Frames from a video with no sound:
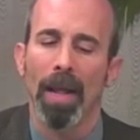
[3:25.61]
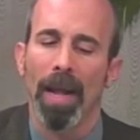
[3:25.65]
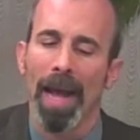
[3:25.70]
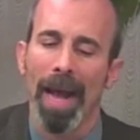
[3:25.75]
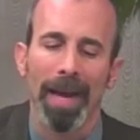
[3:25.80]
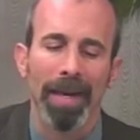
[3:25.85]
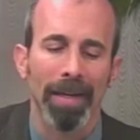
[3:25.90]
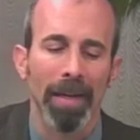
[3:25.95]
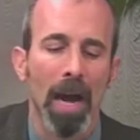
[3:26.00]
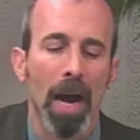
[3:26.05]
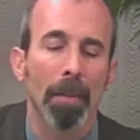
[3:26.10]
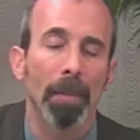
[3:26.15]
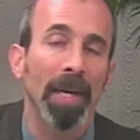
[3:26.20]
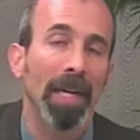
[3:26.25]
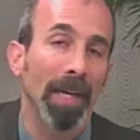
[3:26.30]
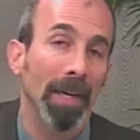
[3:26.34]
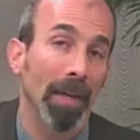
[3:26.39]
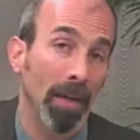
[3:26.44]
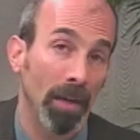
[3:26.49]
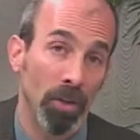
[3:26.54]

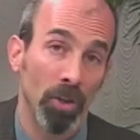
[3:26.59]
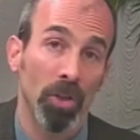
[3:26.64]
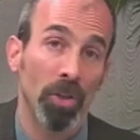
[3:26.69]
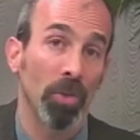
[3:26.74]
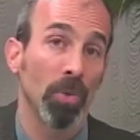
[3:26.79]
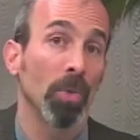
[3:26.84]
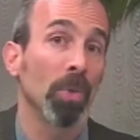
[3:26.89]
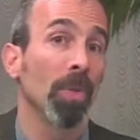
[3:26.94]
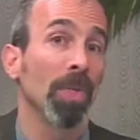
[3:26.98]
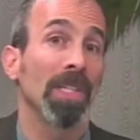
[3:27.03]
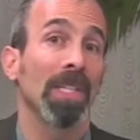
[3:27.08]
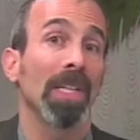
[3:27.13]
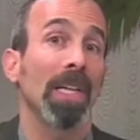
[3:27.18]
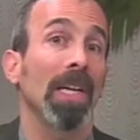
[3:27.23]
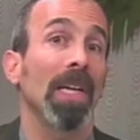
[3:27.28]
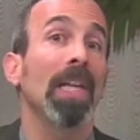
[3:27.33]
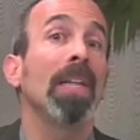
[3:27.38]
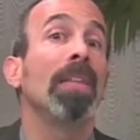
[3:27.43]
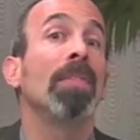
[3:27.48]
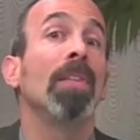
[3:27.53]
economic issues
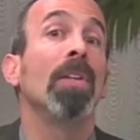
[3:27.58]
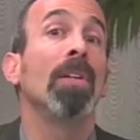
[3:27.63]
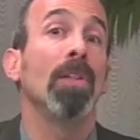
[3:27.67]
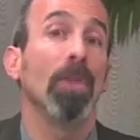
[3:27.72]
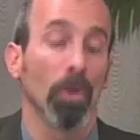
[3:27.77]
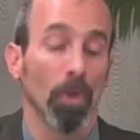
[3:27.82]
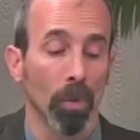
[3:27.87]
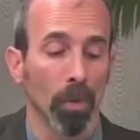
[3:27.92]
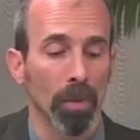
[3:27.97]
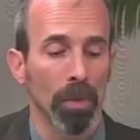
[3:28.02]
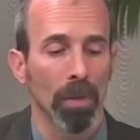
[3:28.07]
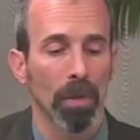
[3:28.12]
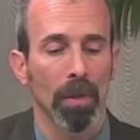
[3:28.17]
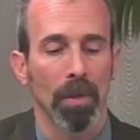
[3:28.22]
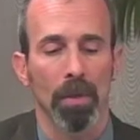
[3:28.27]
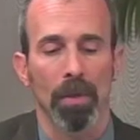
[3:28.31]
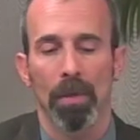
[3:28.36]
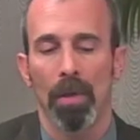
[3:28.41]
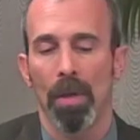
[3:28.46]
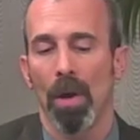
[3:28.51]
in the news.
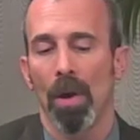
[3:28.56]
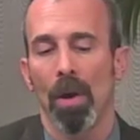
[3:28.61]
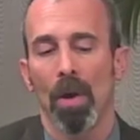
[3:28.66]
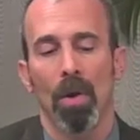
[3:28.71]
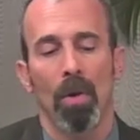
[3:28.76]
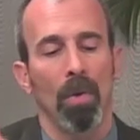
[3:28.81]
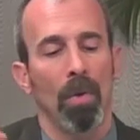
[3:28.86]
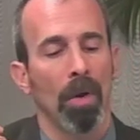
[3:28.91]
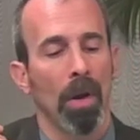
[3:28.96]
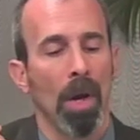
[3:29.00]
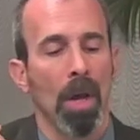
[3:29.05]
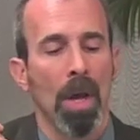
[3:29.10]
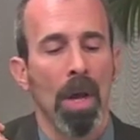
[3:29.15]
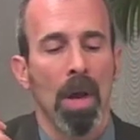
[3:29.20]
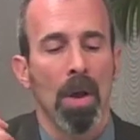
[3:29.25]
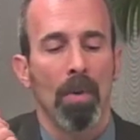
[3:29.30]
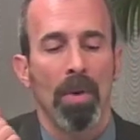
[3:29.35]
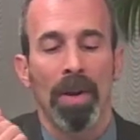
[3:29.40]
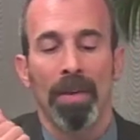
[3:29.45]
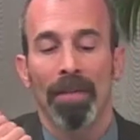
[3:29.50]
So
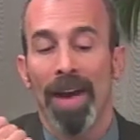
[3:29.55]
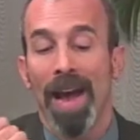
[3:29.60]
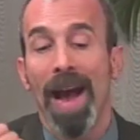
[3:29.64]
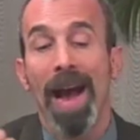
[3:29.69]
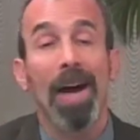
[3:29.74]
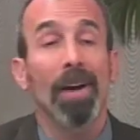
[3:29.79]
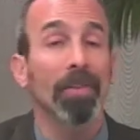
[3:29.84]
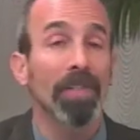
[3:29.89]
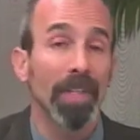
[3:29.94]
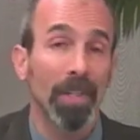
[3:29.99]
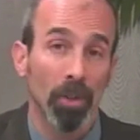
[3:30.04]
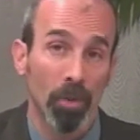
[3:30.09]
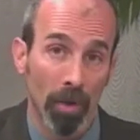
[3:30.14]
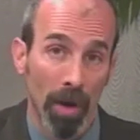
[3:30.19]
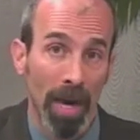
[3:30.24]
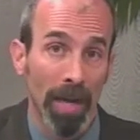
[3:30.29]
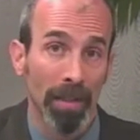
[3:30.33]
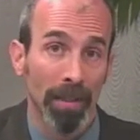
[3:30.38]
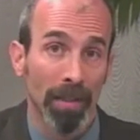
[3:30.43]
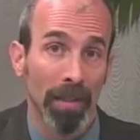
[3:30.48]
we have a housing
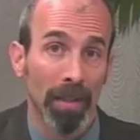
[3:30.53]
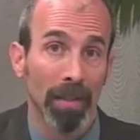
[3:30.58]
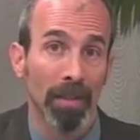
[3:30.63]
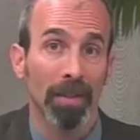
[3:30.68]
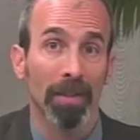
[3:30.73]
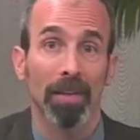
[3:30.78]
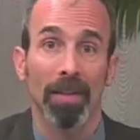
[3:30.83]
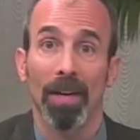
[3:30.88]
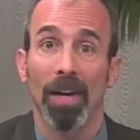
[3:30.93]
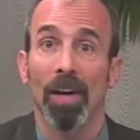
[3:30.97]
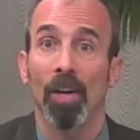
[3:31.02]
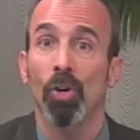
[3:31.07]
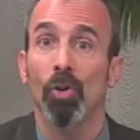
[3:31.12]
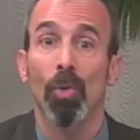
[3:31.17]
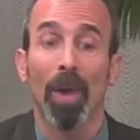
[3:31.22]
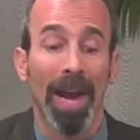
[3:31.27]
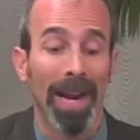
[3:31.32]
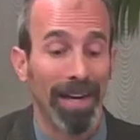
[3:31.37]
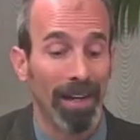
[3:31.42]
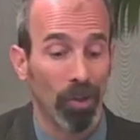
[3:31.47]
crisis, a
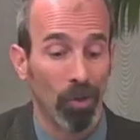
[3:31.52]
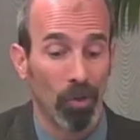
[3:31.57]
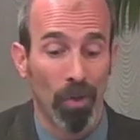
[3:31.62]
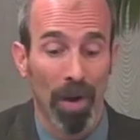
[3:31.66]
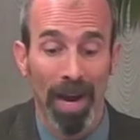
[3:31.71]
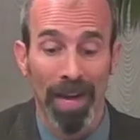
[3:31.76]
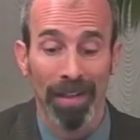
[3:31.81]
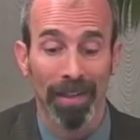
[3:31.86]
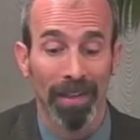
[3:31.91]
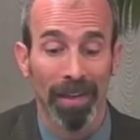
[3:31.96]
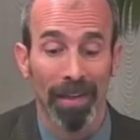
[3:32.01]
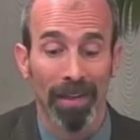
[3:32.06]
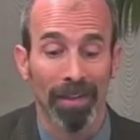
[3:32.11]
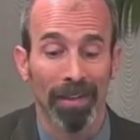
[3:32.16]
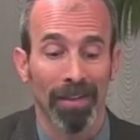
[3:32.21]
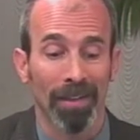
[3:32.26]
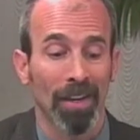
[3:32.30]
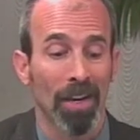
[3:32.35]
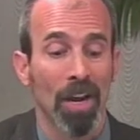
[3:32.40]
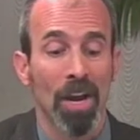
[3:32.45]
credit
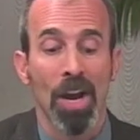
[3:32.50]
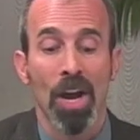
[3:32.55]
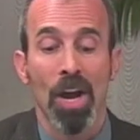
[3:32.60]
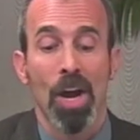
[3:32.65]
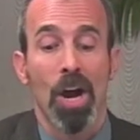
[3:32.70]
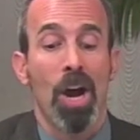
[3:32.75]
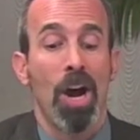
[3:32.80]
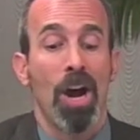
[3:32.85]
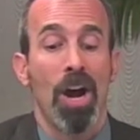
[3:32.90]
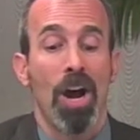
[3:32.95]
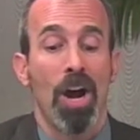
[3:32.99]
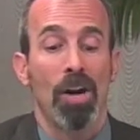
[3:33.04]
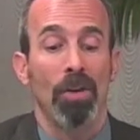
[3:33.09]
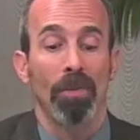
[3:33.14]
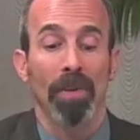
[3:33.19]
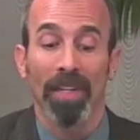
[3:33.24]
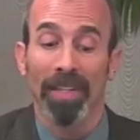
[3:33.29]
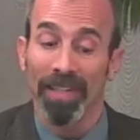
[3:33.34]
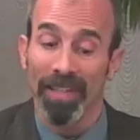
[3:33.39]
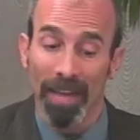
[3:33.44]
crisis, a
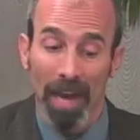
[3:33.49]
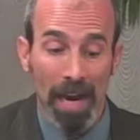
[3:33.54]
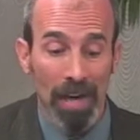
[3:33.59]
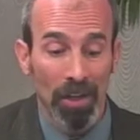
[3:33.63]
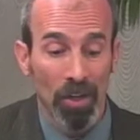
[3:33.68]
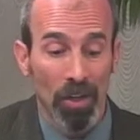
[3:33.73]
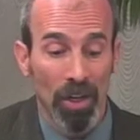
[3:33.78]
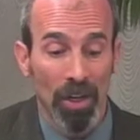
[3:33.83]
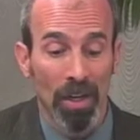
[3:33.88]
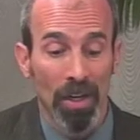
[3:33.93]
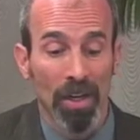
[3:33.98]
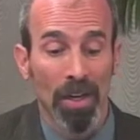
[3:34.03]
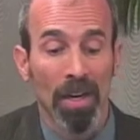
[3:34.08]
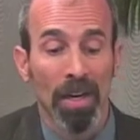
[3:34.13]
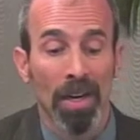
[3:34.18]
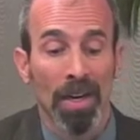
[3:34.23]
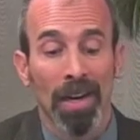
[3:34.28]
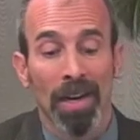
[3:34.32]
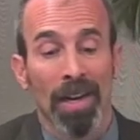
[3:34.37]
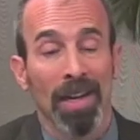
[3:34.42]
recession,
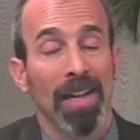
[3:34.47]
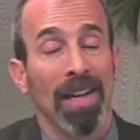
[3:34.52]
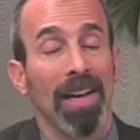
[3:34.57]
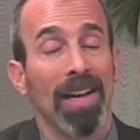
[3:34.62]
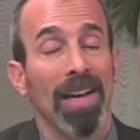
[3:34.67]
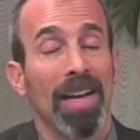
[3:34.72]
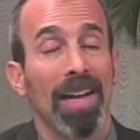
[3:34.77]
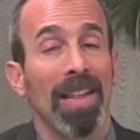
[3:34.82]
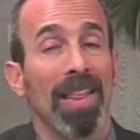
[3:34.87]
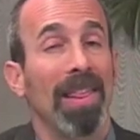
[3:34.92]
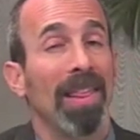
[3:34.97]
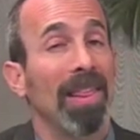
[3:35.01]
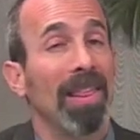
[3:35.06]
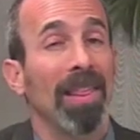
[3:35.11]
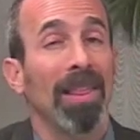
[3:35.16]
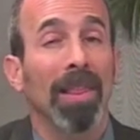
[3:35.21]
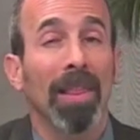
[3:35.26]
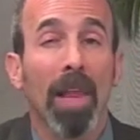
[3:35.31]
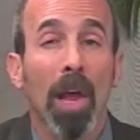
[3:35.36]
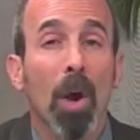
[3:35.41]

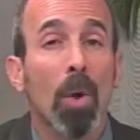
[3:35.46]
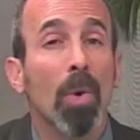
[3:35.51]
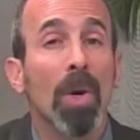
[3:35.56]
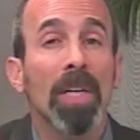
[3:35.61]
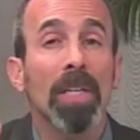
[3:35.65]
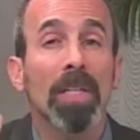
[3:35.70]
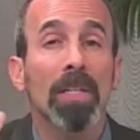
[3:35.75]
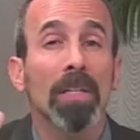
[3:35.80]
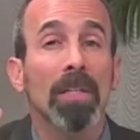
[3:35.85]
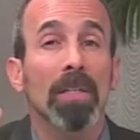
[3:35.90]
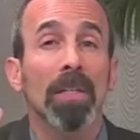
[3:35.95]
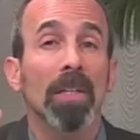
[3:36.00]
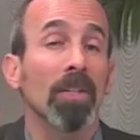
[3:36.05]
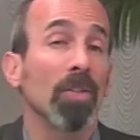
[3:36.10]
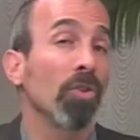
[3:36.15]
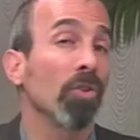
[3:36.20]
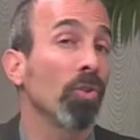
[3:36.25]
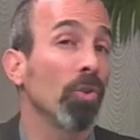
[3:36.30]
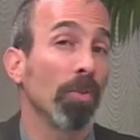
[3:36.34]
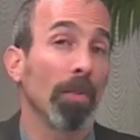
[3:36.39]
lowest
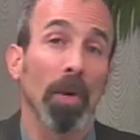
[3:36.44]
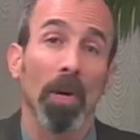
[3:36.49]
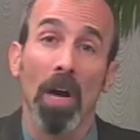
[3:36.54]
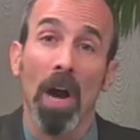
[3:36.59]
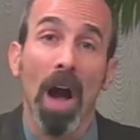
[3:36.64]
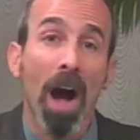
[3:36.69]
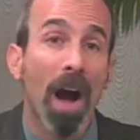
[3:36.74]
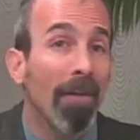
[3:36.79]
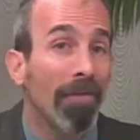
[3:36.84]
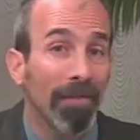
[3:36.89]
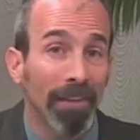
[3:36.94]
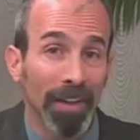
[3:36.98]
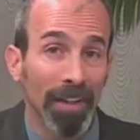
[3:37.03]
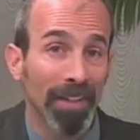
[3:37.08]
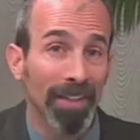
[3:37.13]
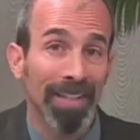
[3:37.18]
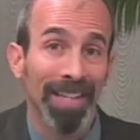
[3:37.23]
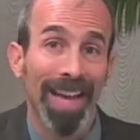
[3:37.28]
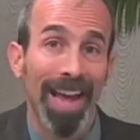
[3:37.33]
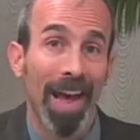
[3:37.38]
consumer
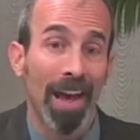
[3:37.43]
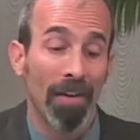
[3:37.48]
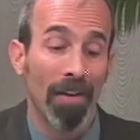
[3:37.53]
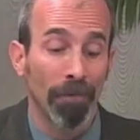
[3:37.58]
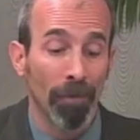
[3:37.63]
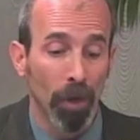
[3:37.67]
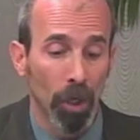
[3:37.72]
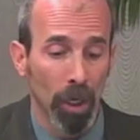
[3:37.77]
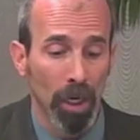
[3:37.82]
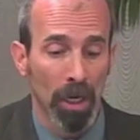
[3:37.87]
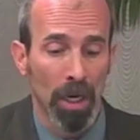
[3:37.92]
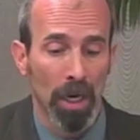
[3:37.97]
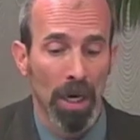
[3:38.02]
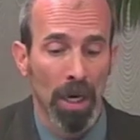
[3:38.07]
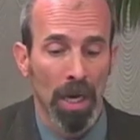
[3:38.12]
confidence ever,